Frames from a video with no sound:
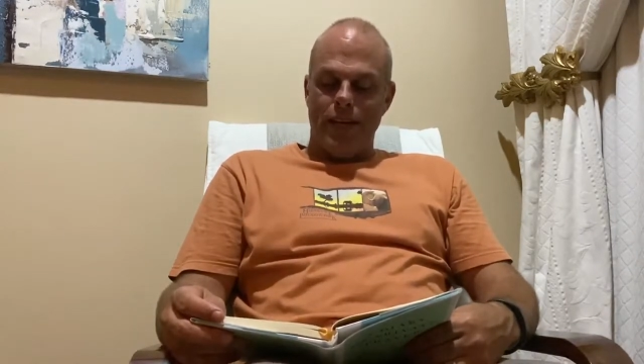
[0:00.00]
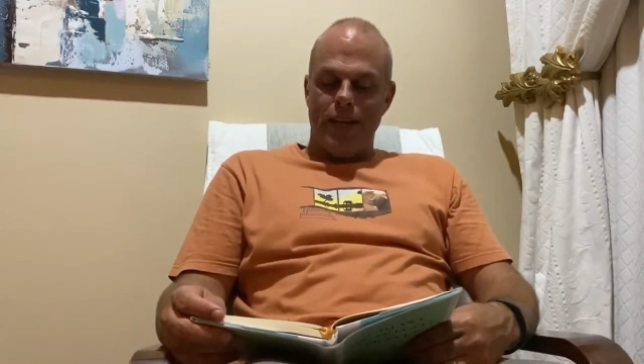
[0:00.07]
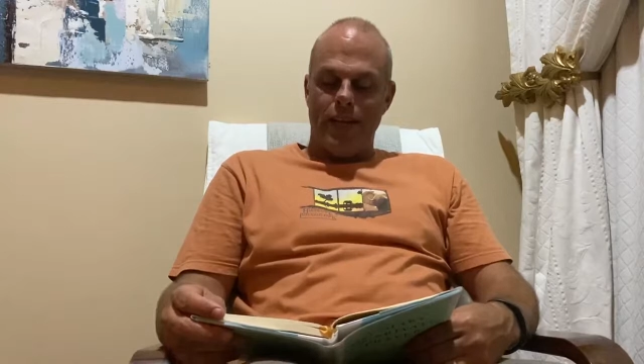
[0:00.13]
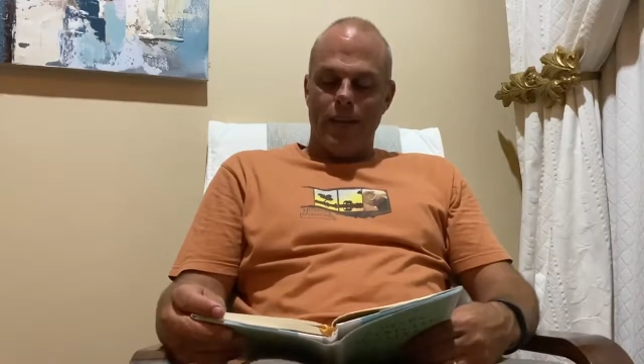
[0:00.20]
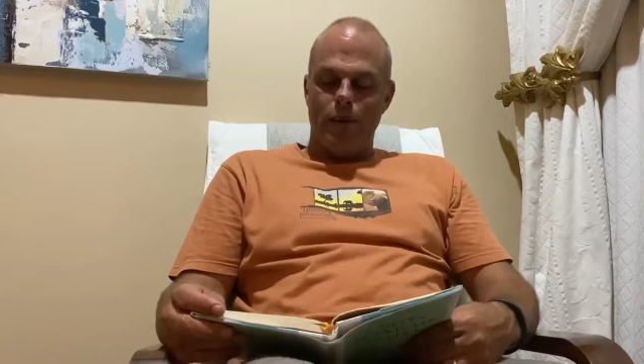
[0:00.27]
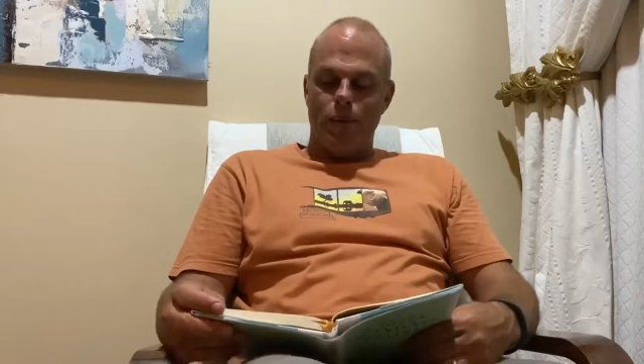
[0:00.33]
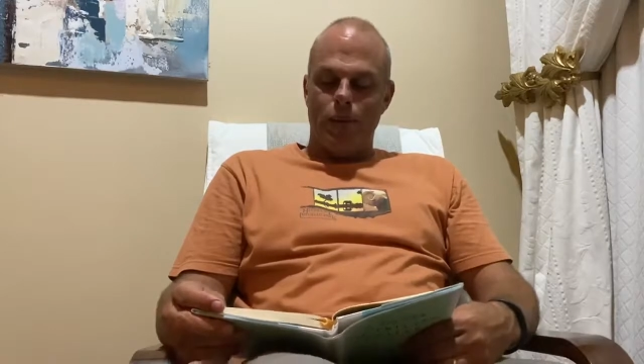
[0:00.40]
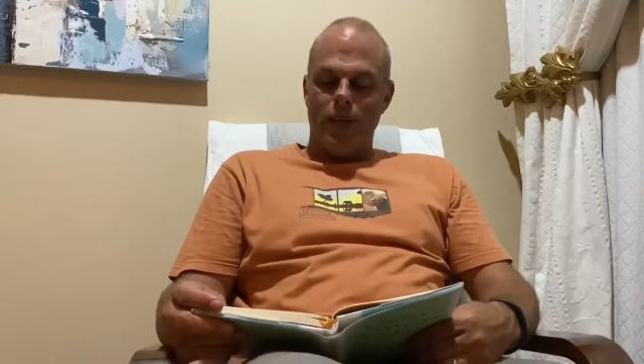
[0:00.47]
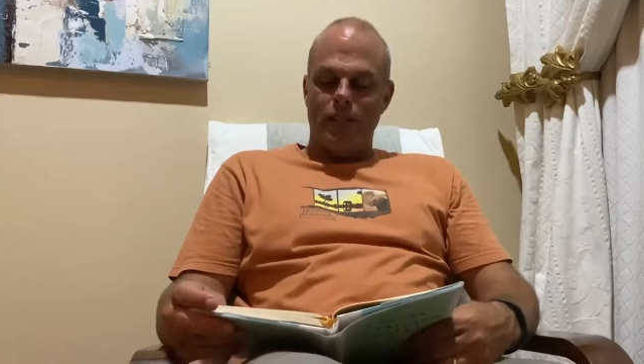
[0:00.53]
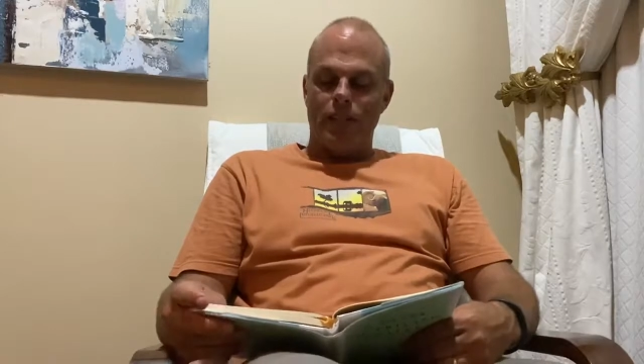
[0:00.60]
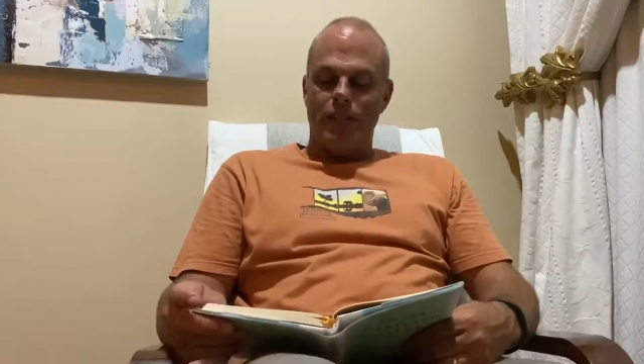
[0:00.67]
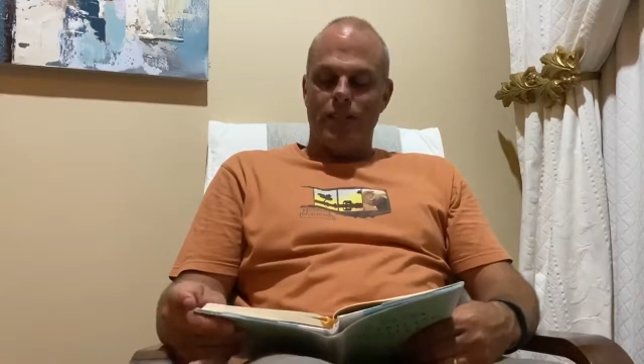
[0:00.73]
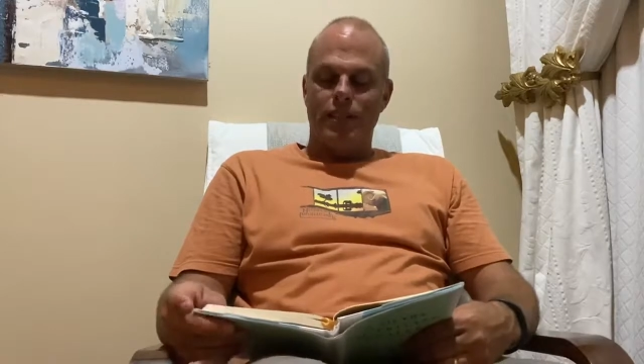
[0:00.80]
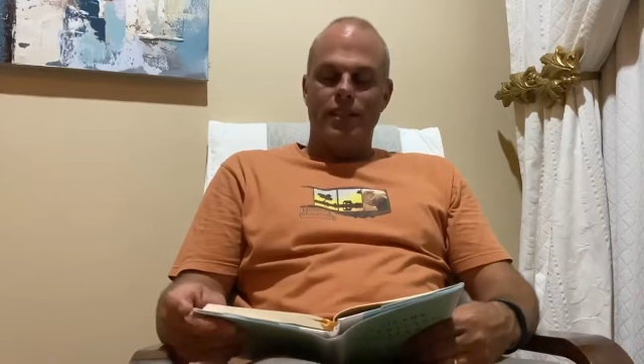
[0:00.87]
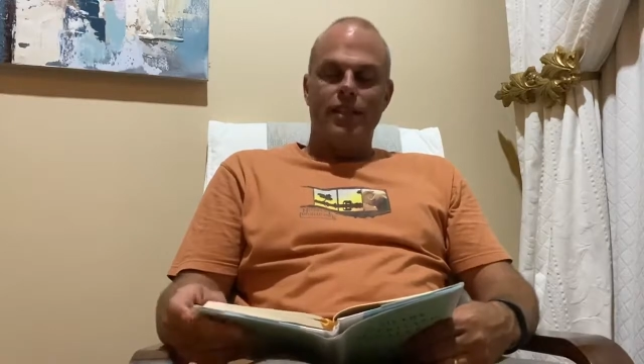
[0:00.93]
in the
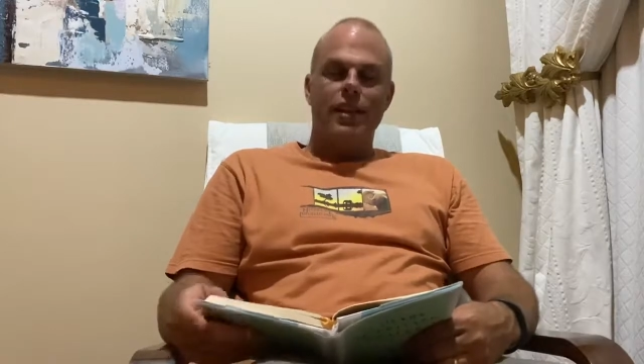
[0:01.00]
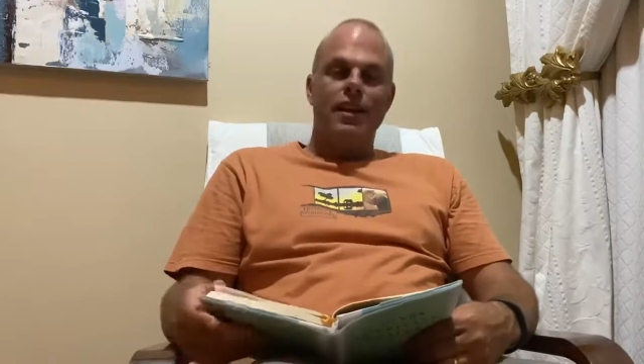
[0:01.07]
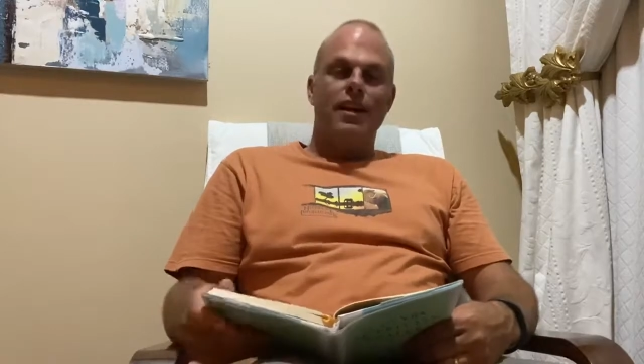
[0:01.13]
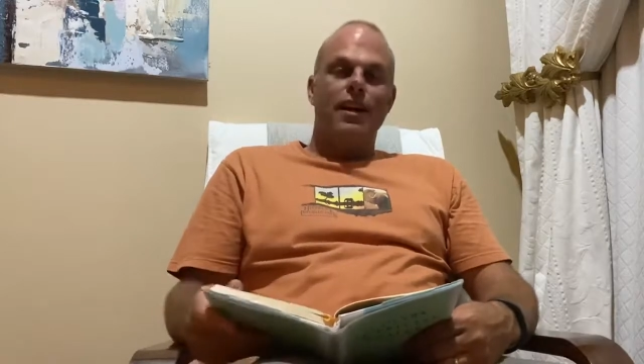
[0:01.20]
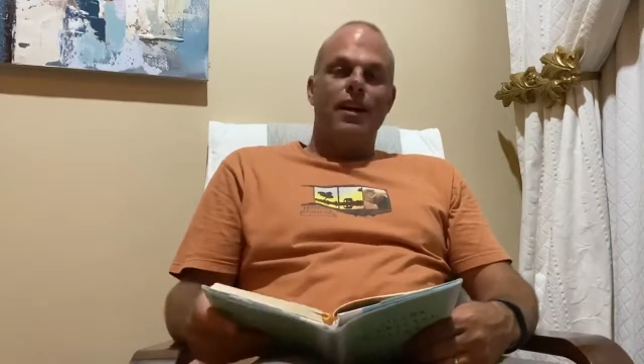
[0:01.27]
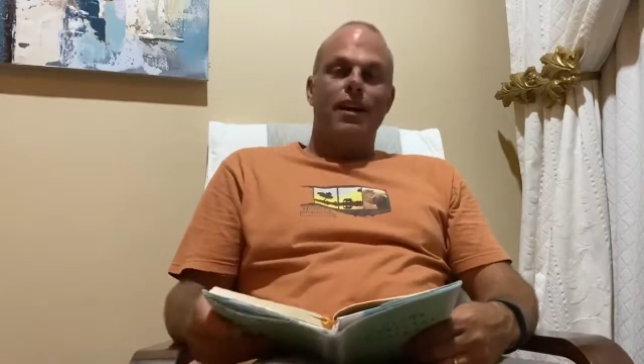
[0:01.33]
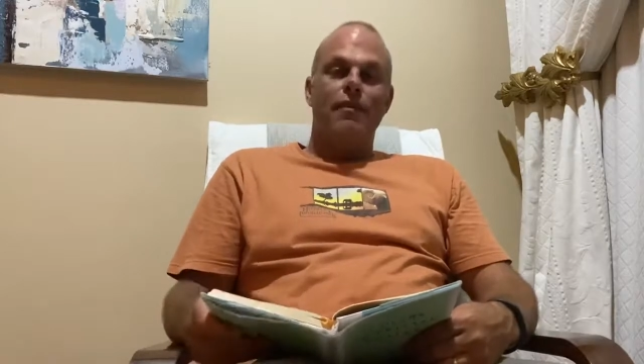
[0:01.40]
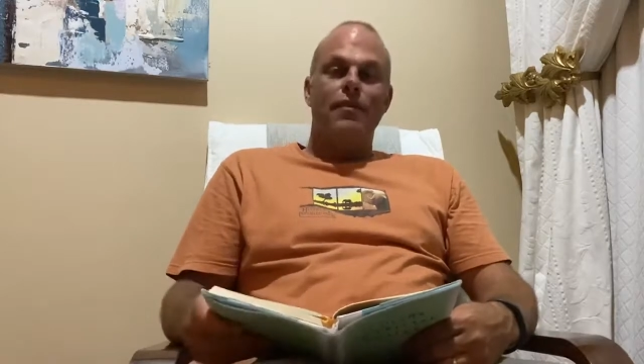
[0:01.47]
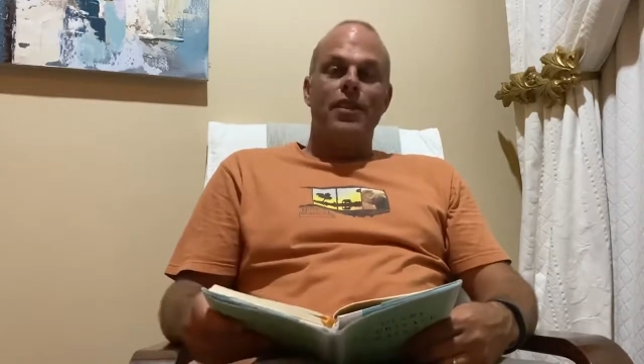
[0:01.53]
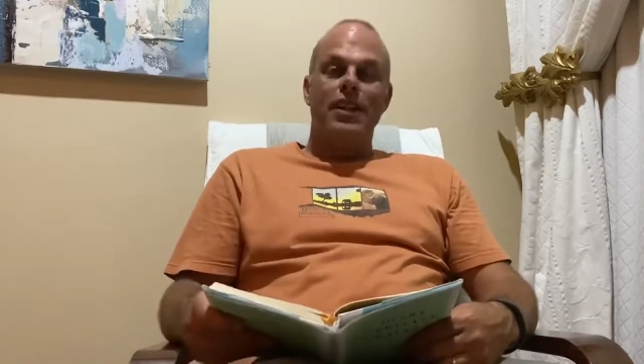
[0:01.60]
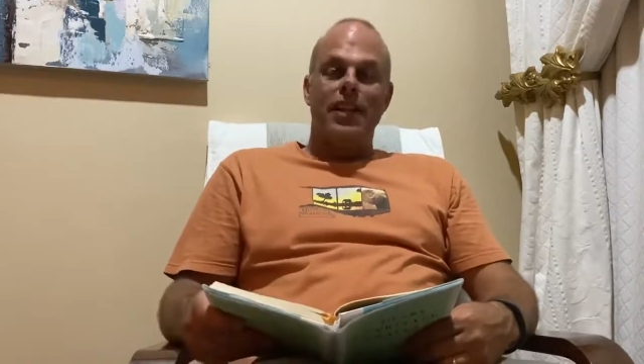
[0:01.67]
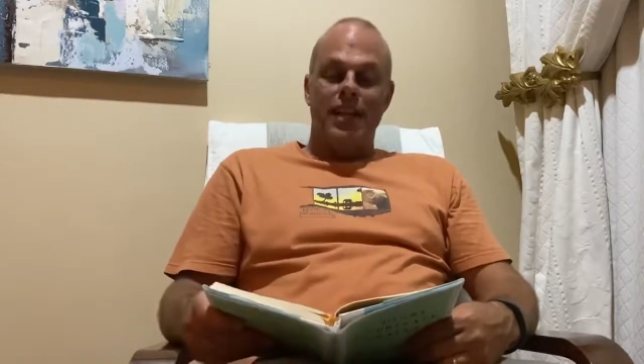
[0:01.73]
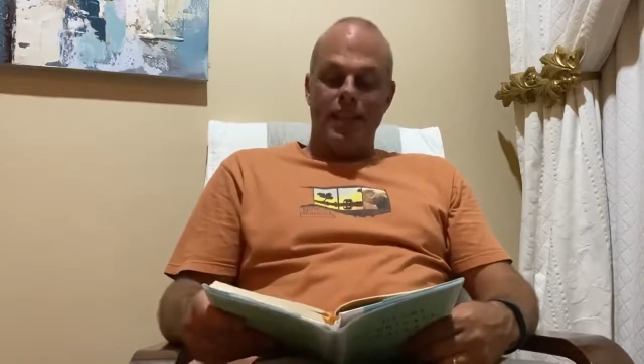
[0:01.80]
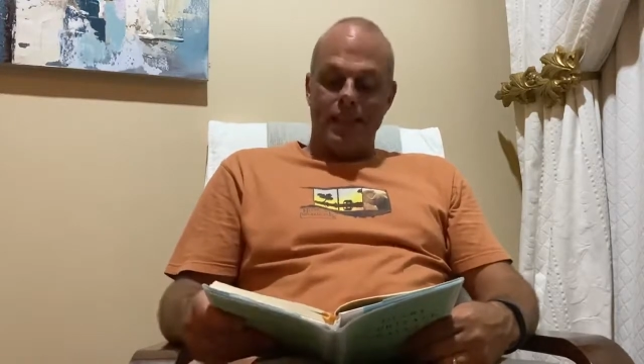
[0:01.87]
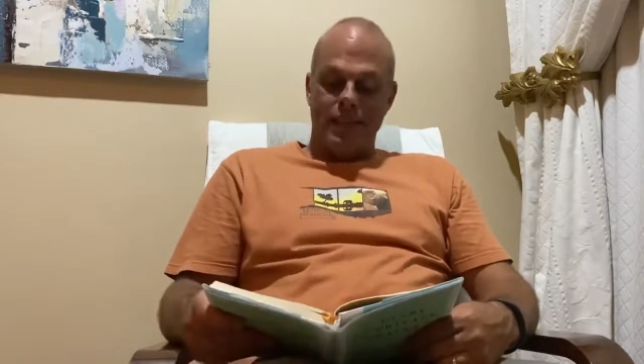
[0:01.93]
watches of the
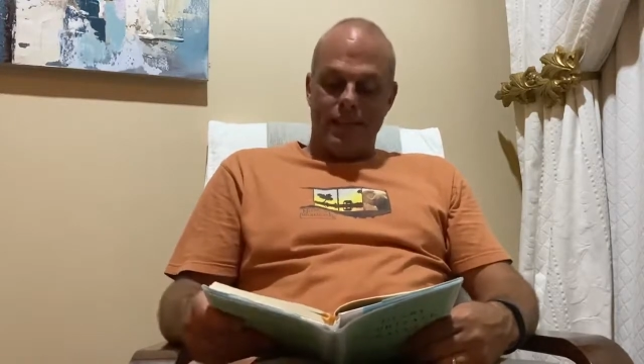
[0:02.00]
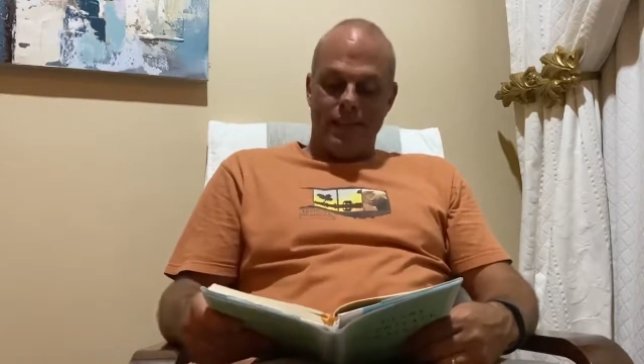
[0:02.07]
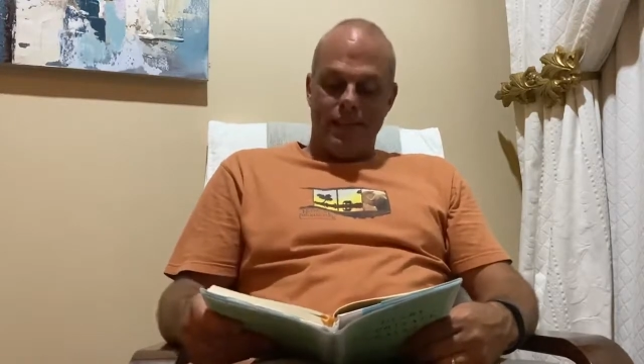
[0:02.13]
night.